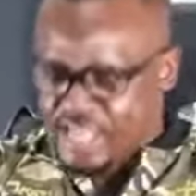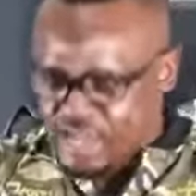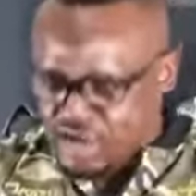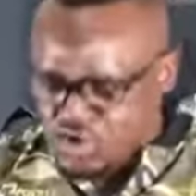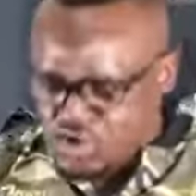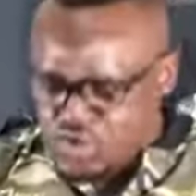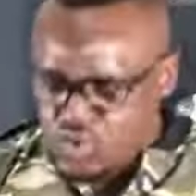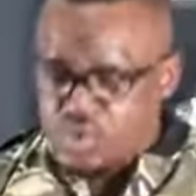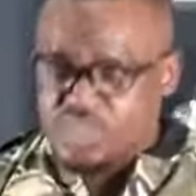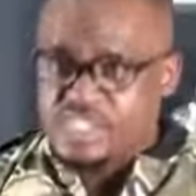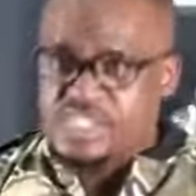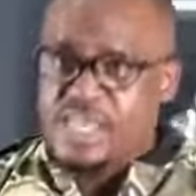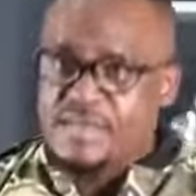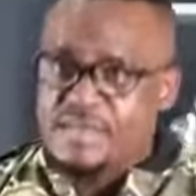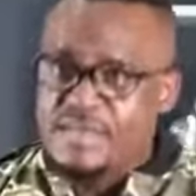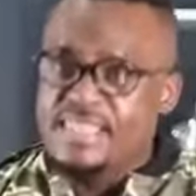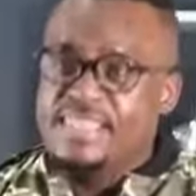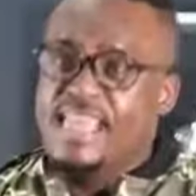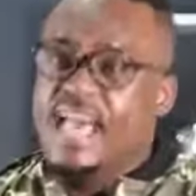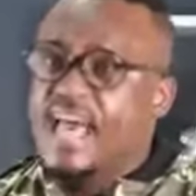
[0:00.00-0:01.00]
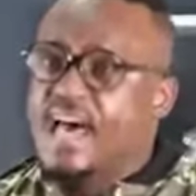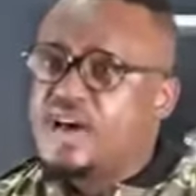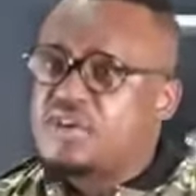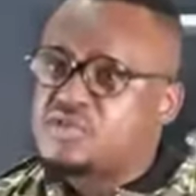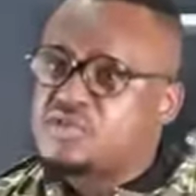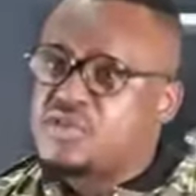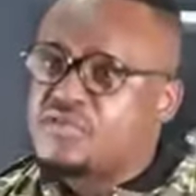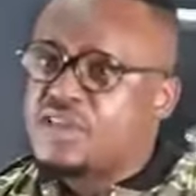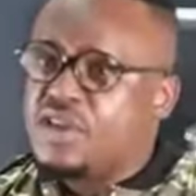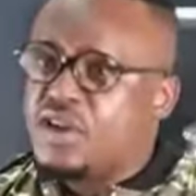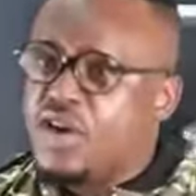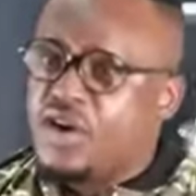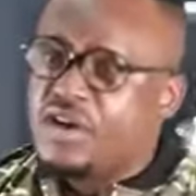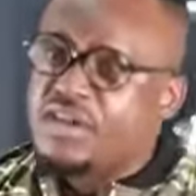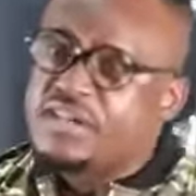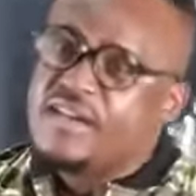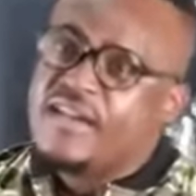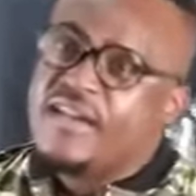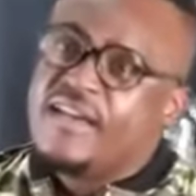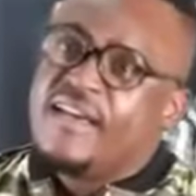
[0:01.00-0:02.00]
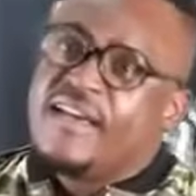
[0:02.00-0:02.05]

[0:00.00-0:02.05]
can use them in the house of the Lord.